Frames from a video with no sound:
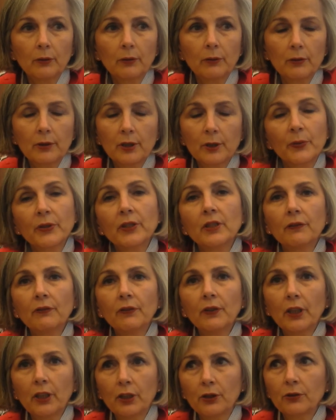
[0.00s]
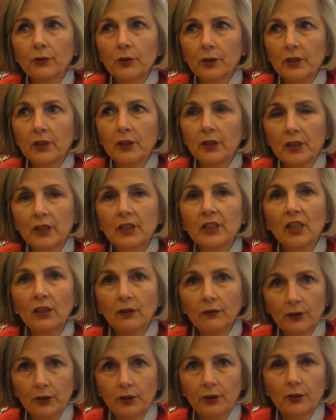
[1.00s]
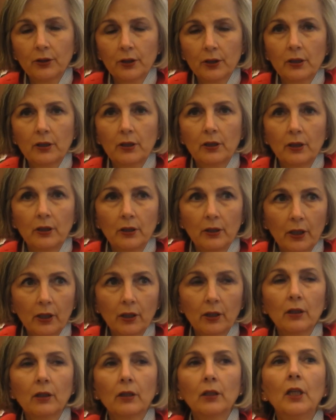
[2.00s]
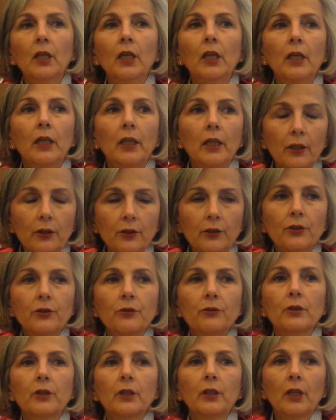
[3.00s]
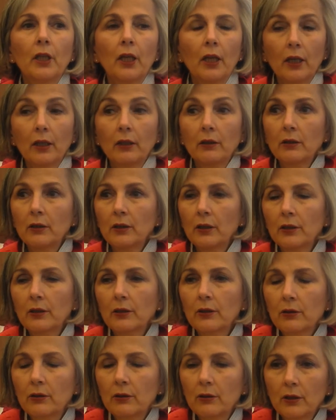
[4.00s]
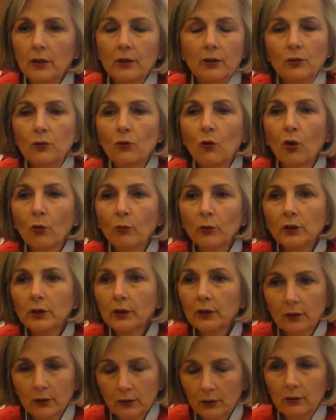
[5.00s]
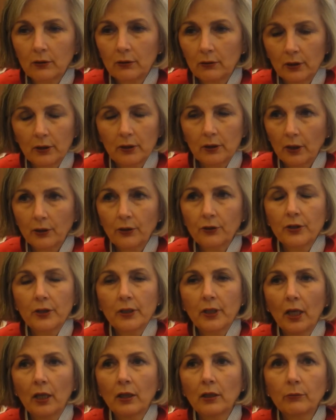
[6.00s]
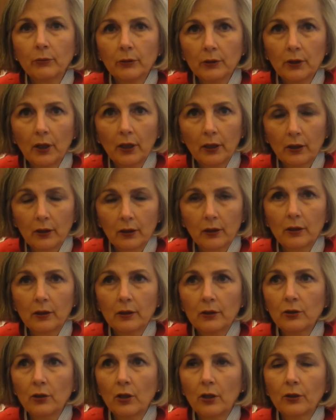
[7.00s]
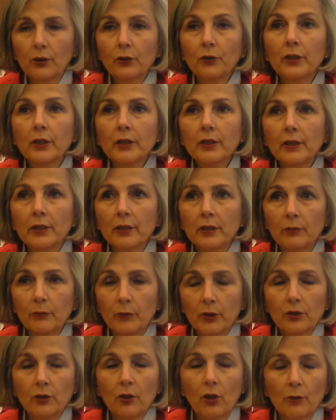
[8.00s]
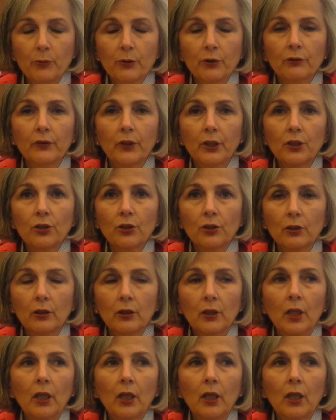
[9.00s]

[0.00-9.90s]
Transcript: specific interest and self-interest in their industry, and it's it's normal, it's it's understandable. I, it's not a criticism; it's an observation.